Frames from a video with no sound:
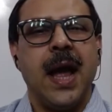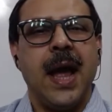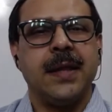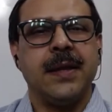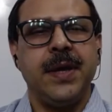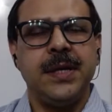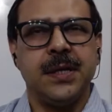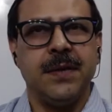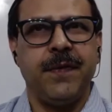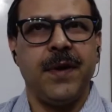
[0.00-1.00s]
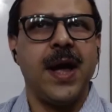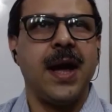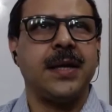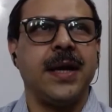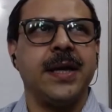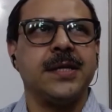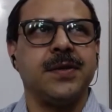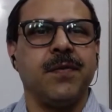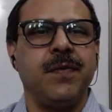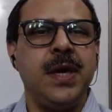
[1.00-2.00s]
And the reason for that
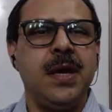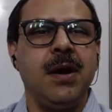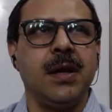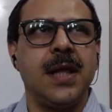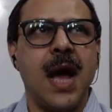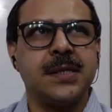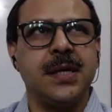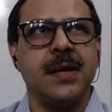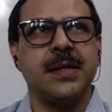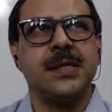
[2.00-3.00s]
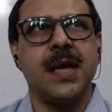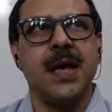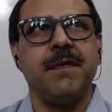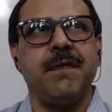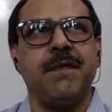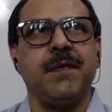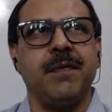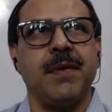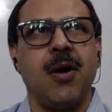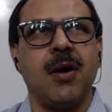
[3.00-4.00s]
is last year itself,
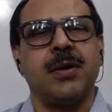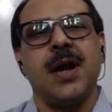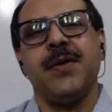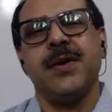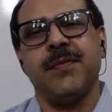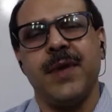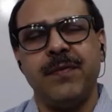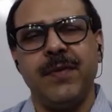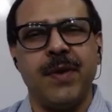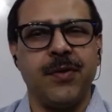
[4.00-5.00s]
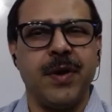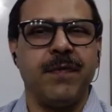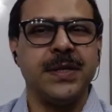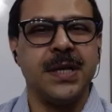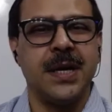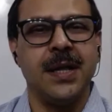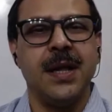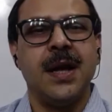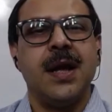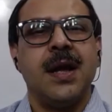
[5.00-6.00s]
or rather when we were doing
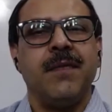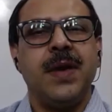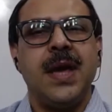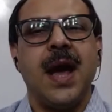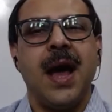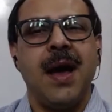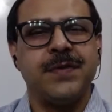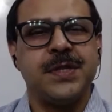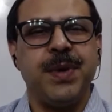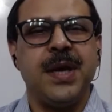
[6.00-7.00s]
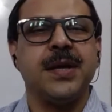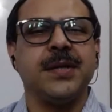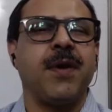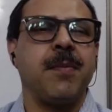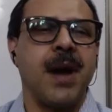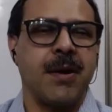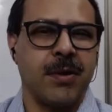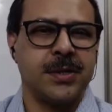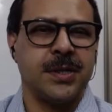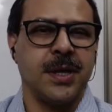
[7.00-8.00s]
physical, we have speakers from
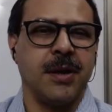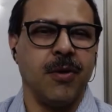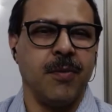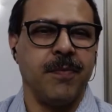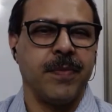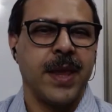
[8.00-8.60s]
across the globe.